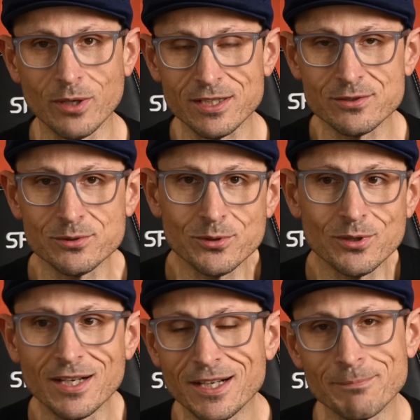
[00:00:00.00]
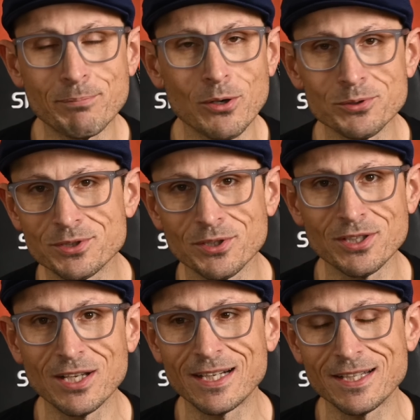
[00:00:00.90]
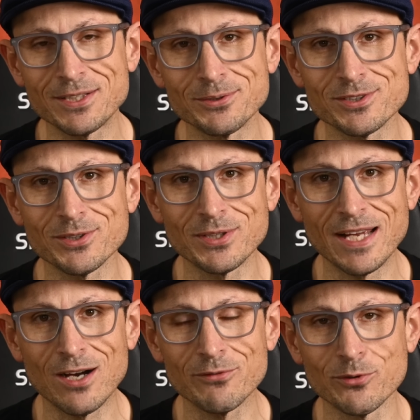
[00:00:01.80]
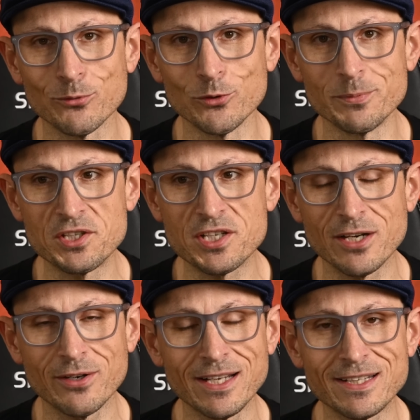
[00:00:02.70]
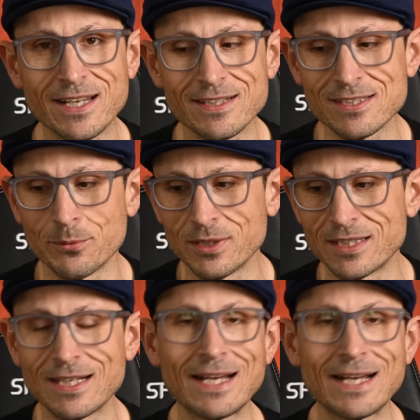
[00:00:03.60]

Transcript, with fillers: I saw a post online, I think it was Sony Alpha Rumors sharing a test someone did.